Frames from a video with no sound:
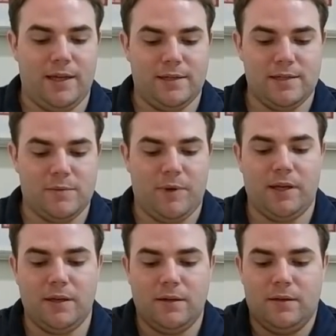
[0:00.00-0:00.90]

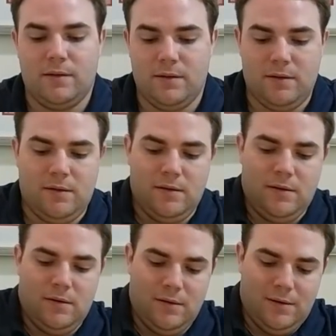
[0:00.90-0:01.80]
anticipated.
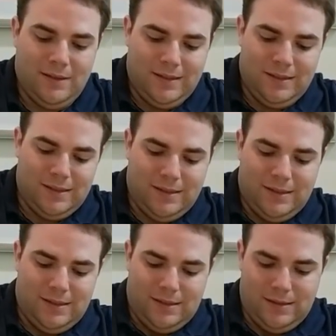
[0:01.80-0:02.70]

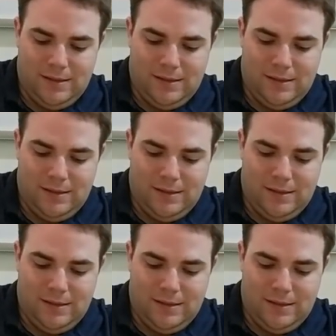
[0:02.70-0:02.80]
Yeah,